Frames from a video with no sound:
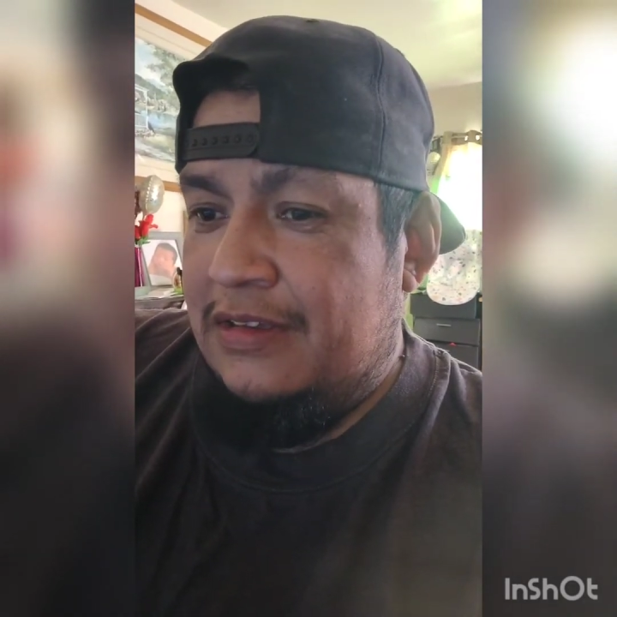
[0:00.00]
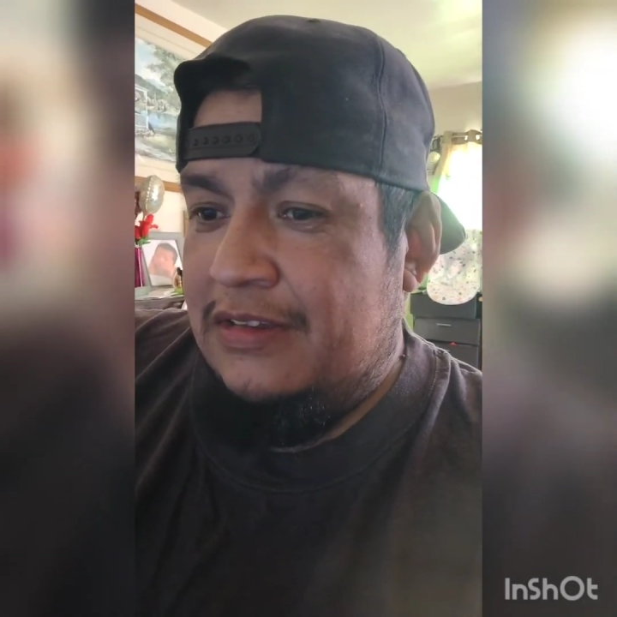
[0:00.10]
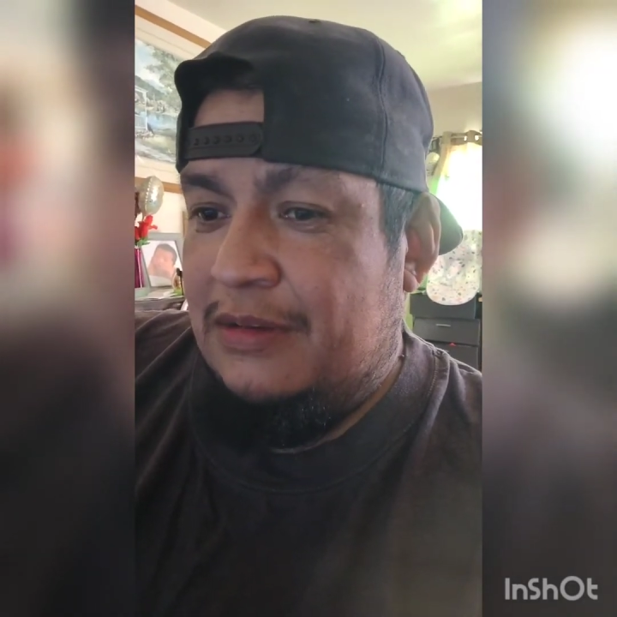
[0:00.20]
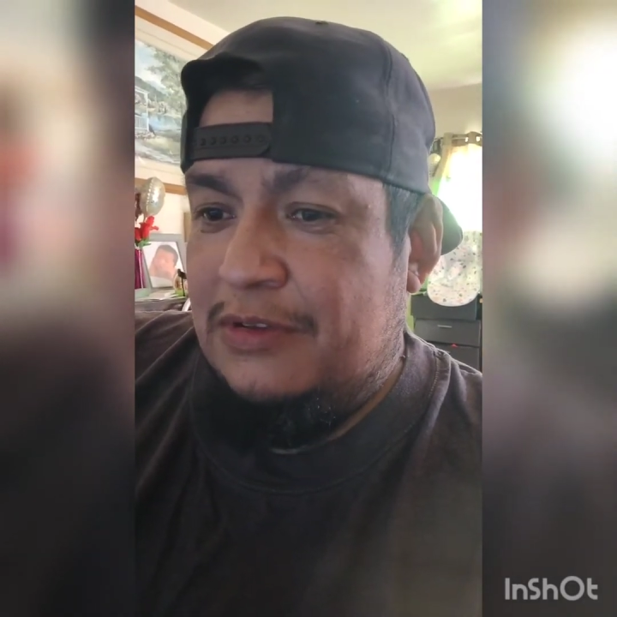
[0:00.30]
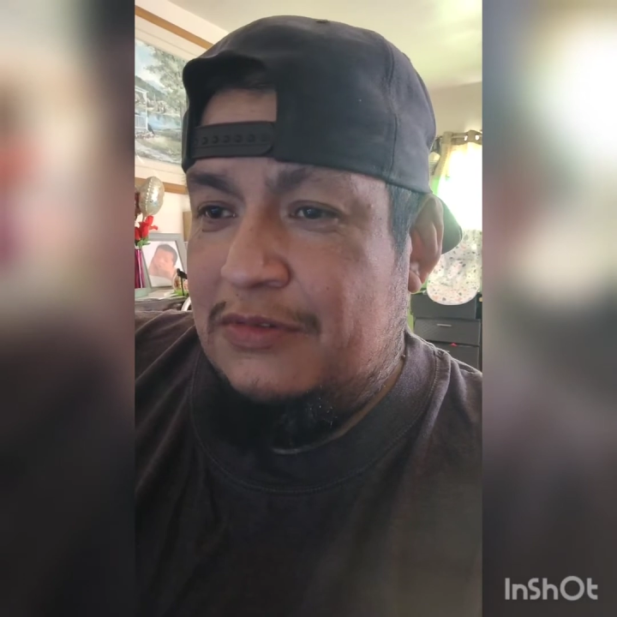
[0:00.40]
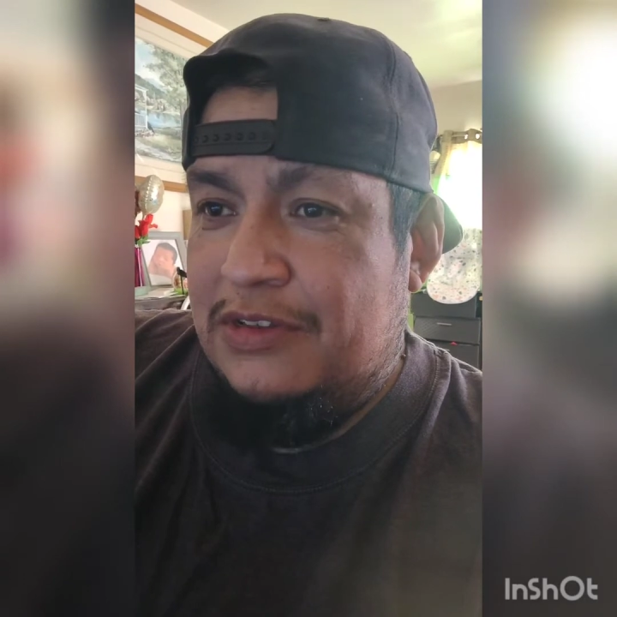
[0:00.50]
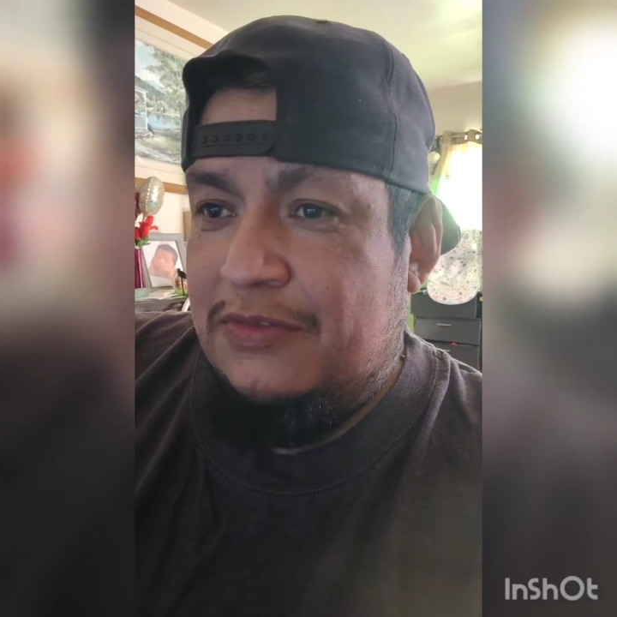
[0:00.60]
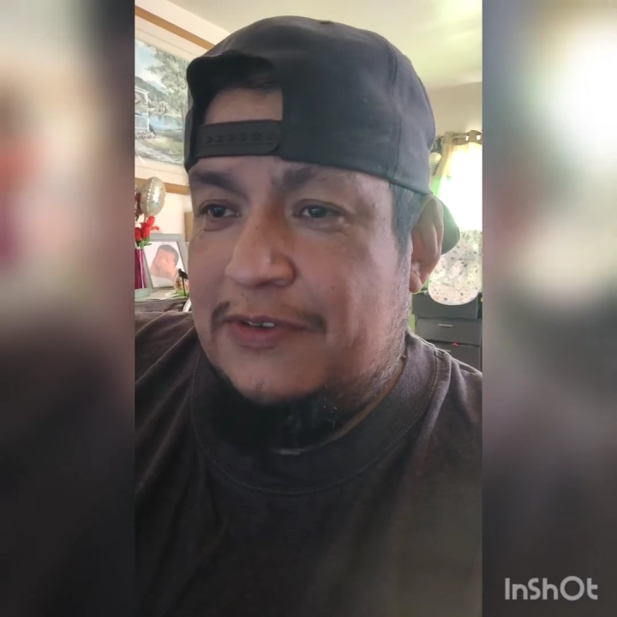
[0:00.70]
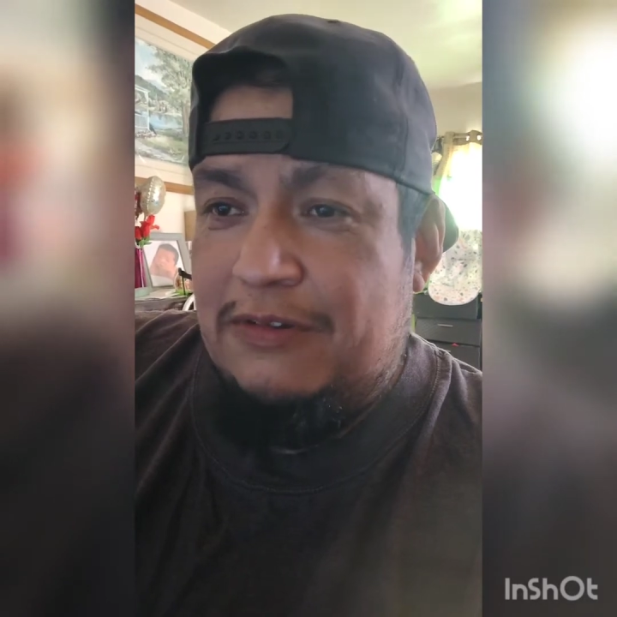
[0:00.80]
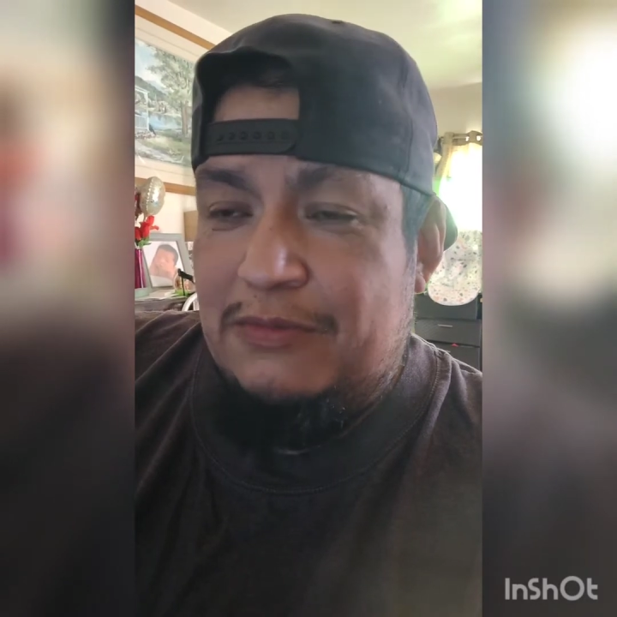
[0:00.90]
tell me what
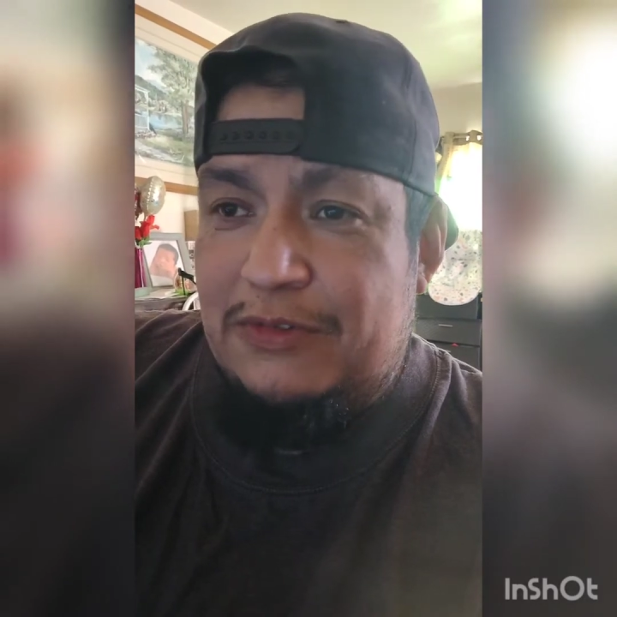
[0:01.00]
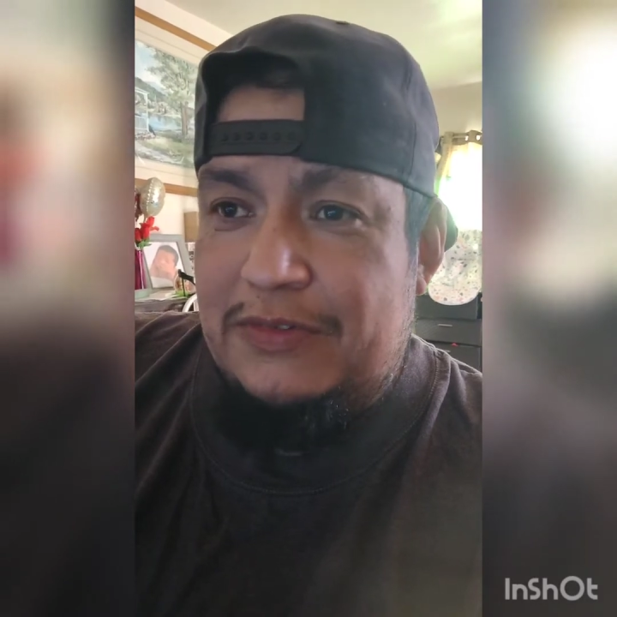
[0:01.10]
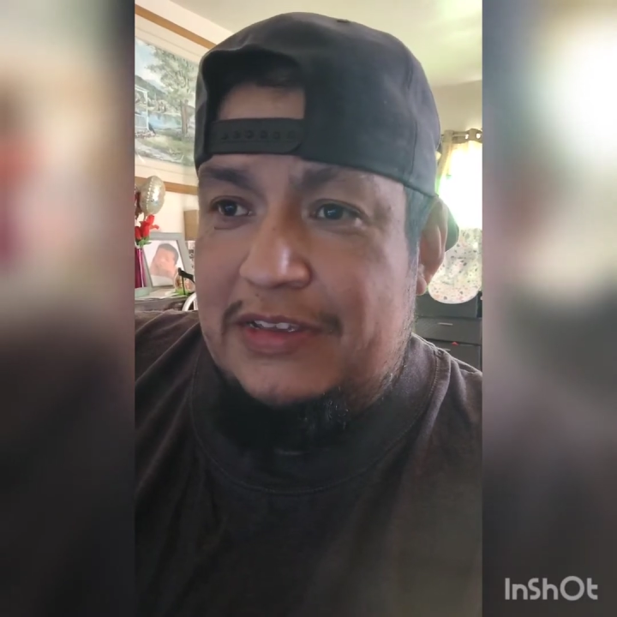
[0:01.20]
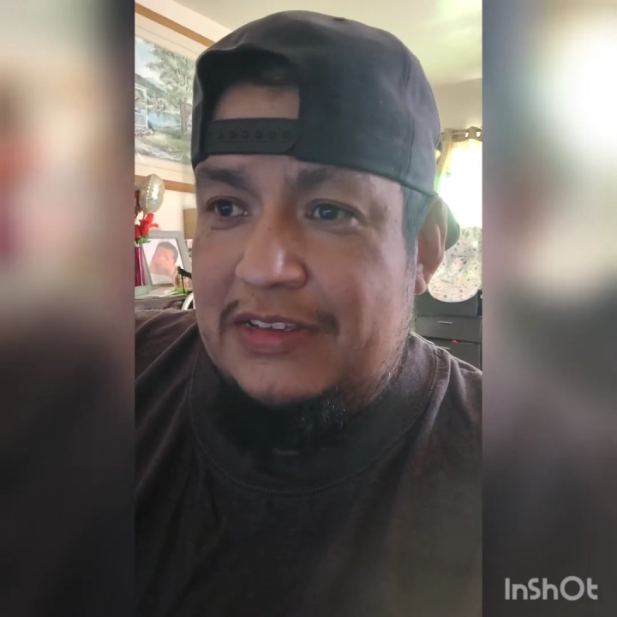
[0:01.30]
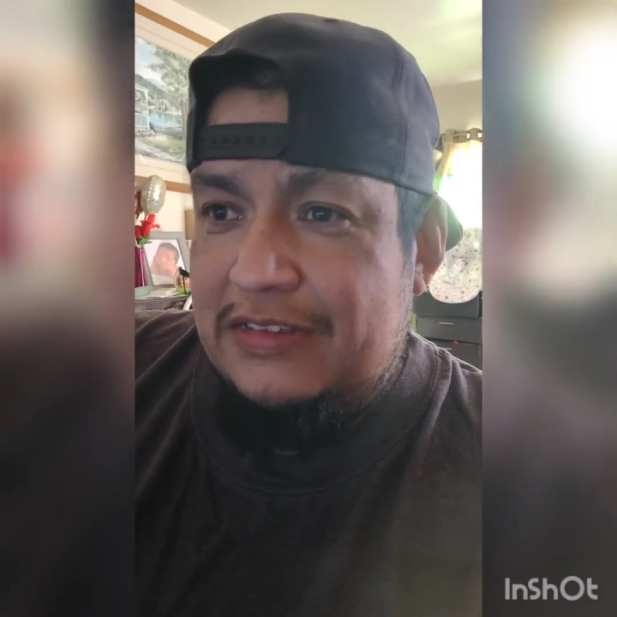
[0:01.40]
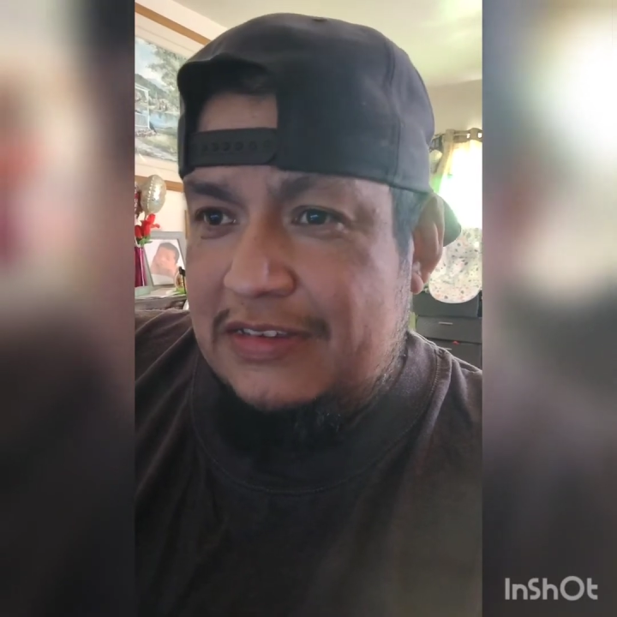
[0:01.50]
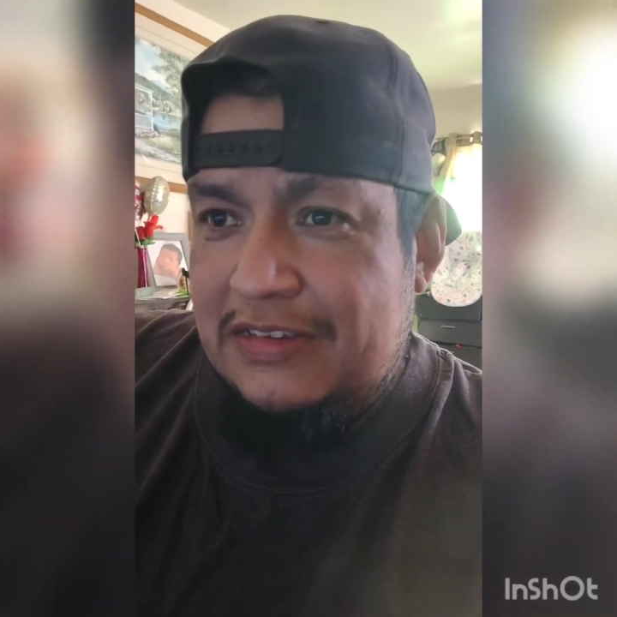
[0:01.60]
your favorite movie is.